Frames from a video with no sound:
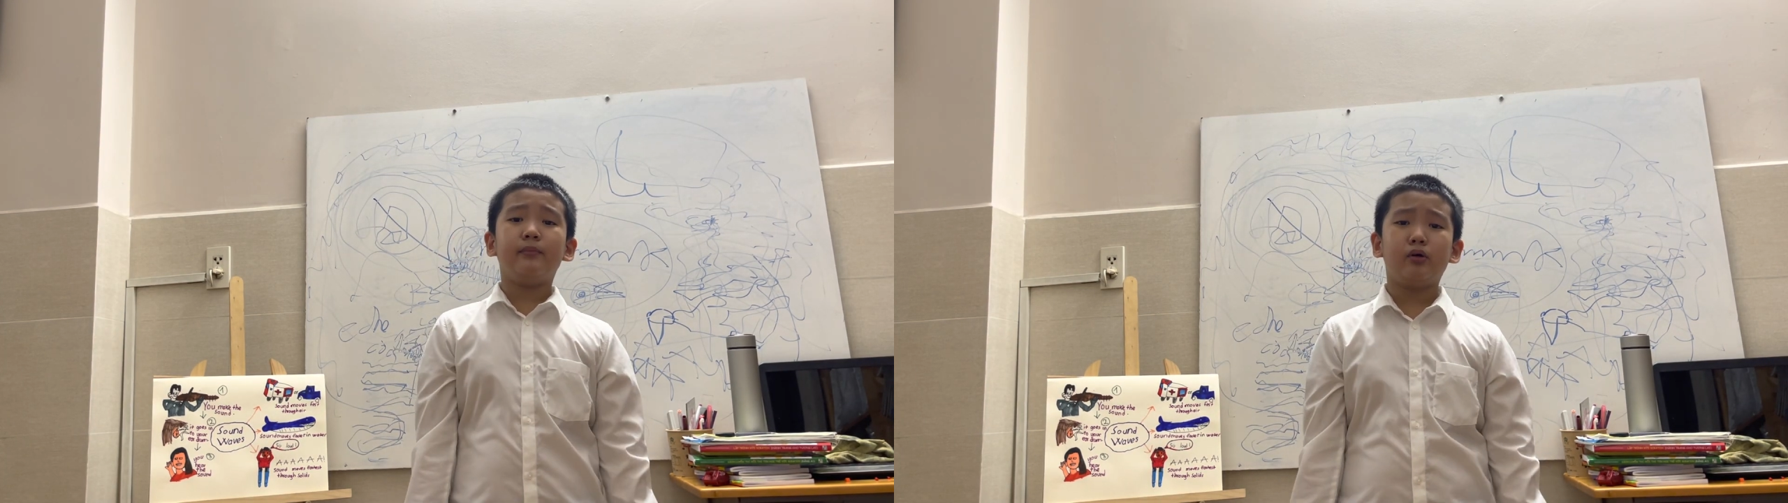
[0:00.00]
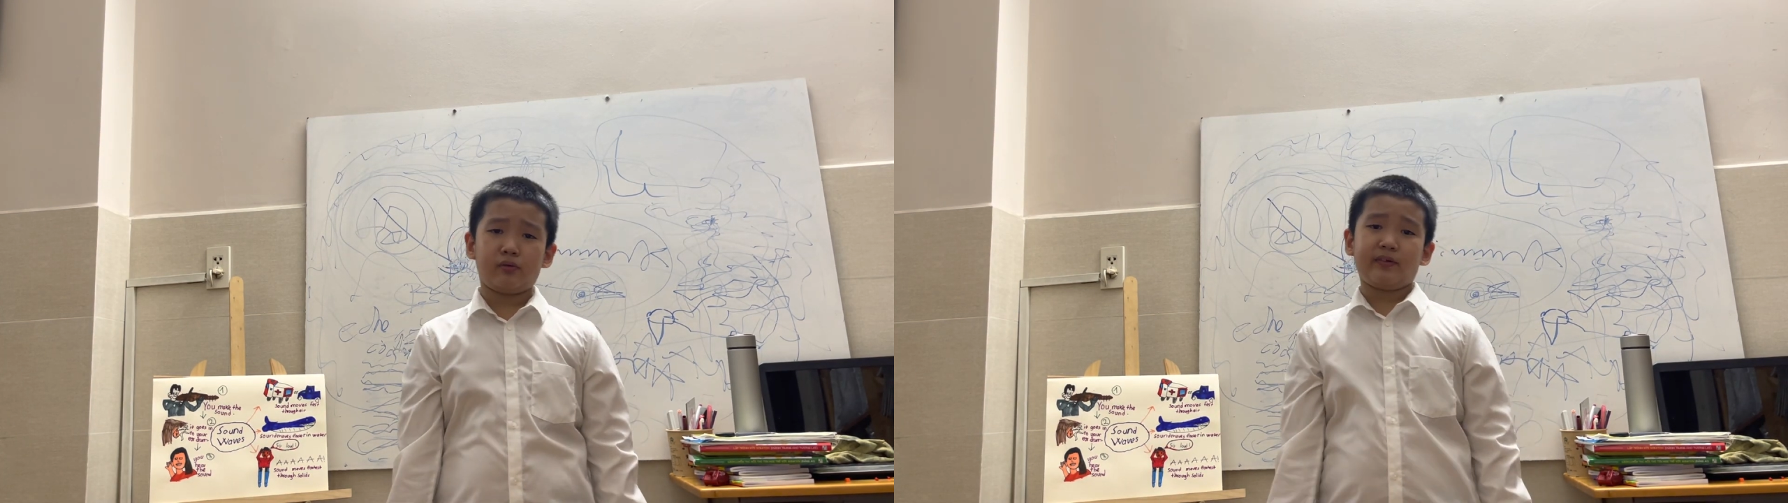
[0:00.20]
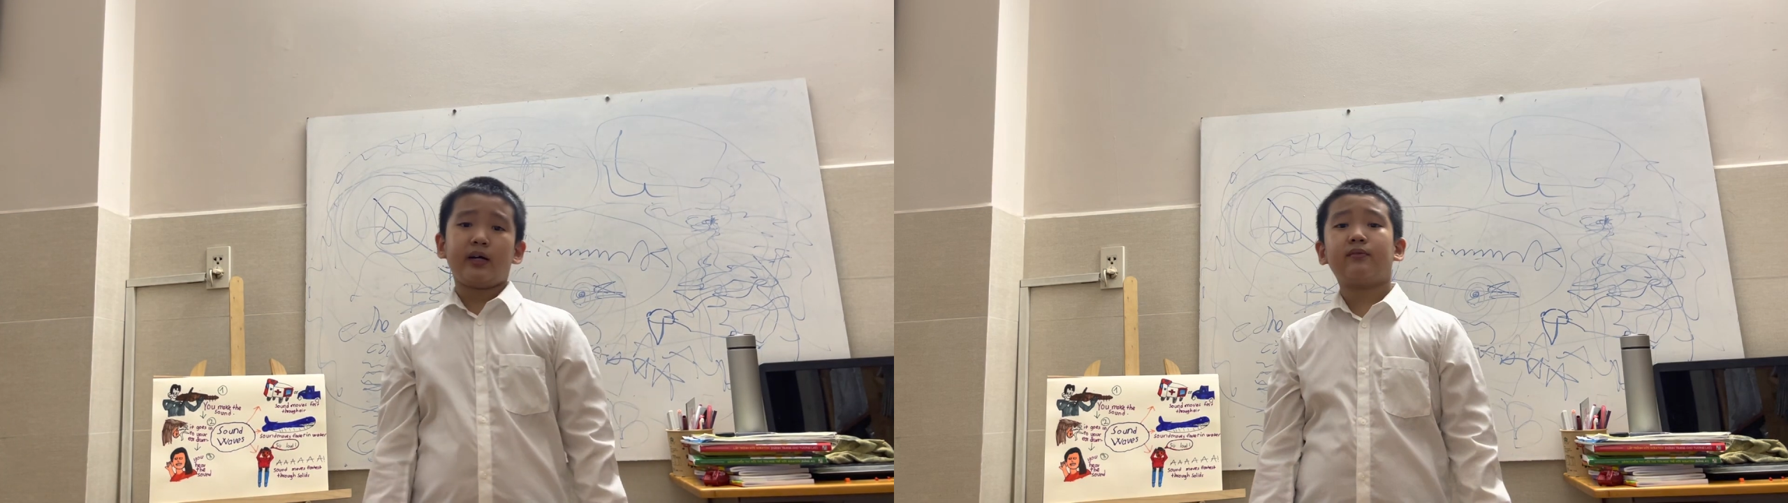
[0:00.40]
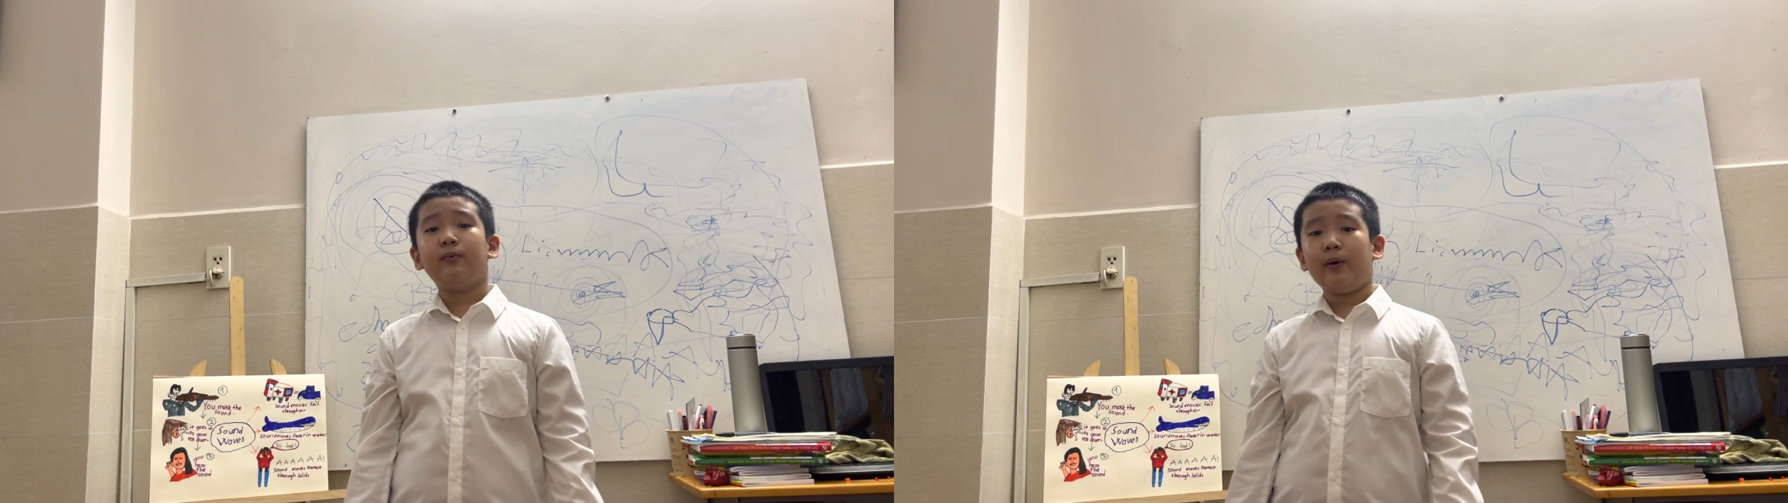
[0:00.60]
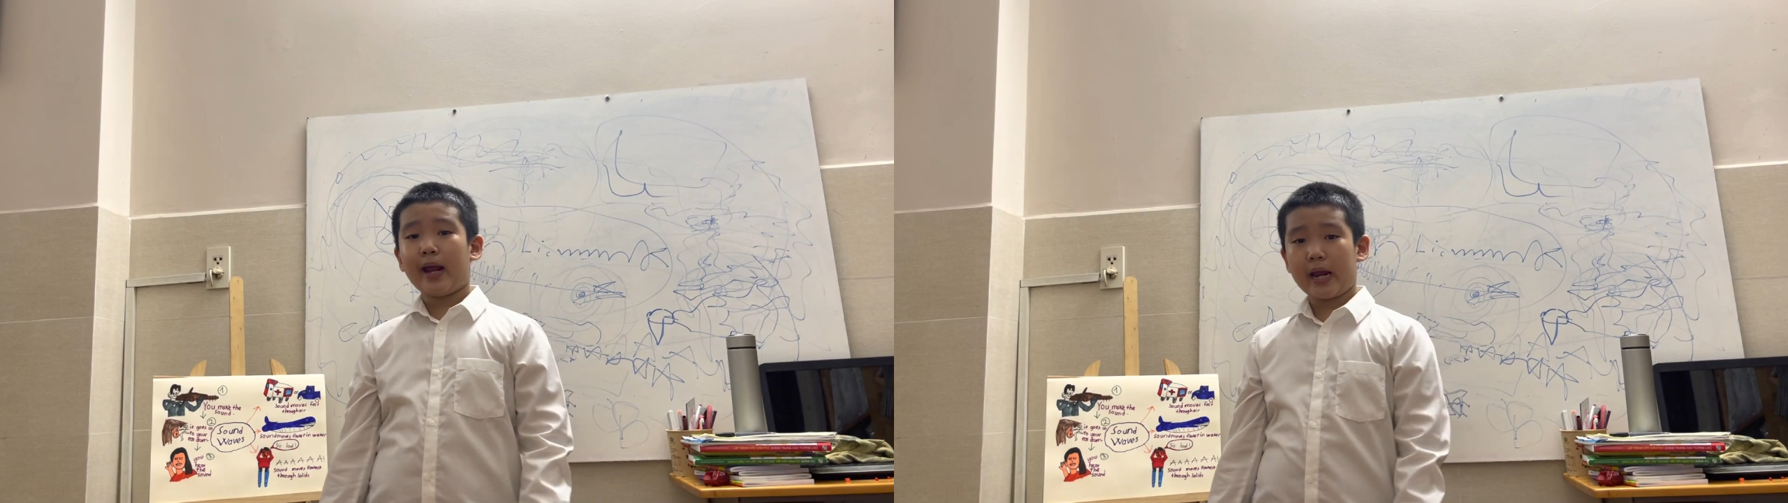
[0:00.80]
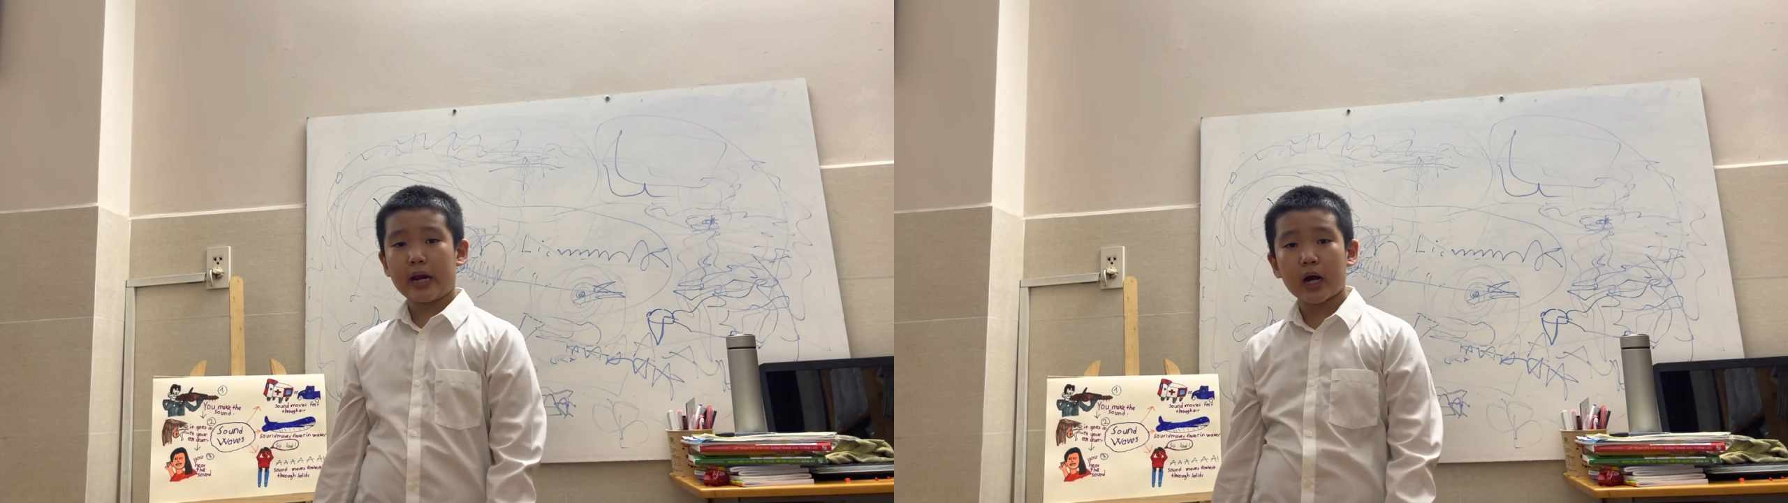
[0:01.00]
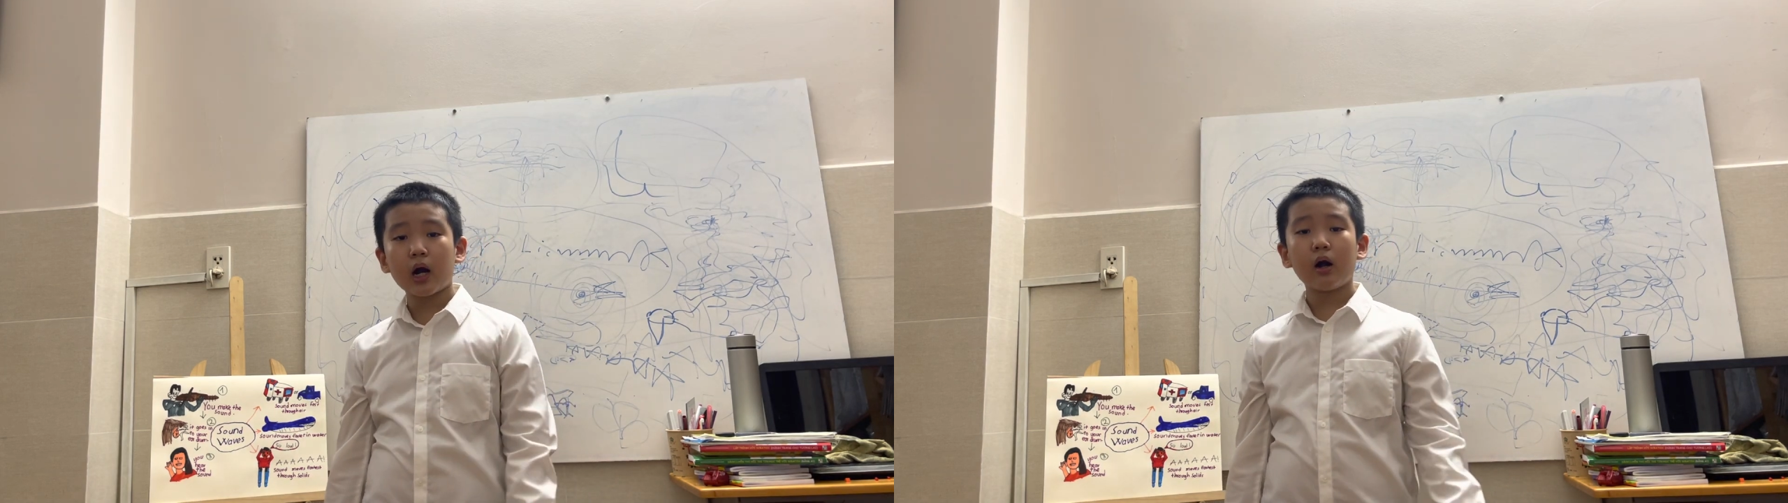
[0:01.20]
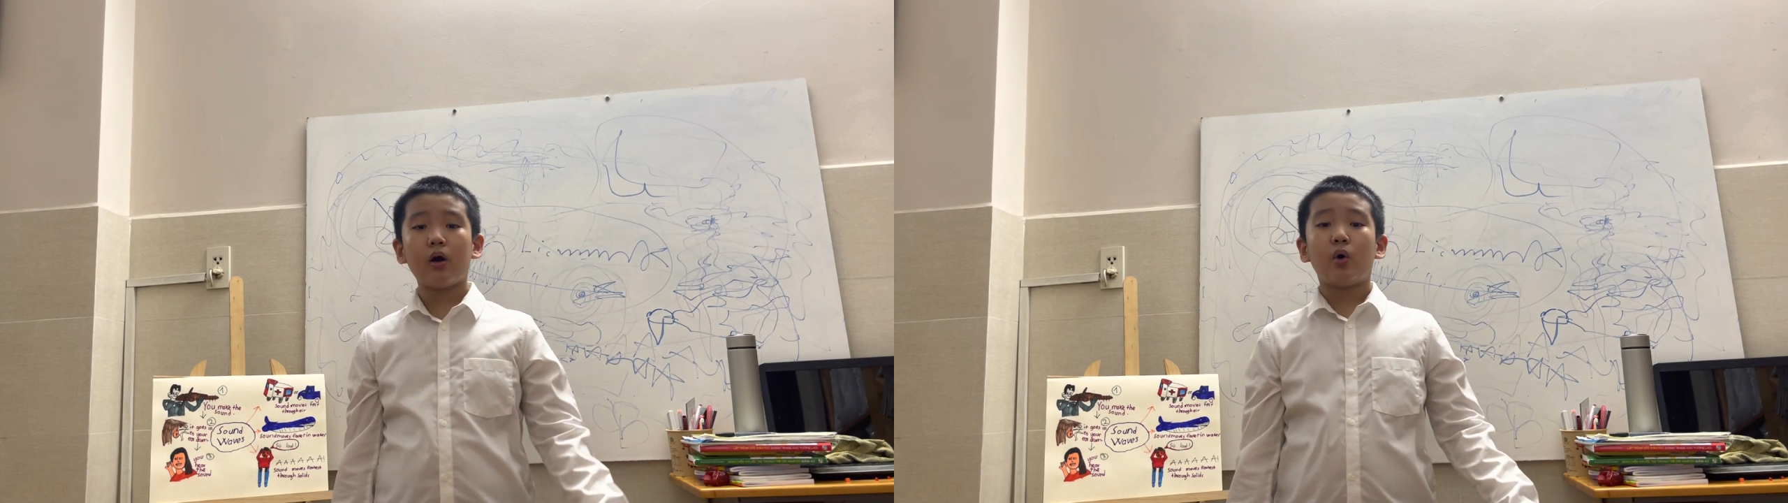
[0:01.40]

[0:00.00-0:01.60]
move through air,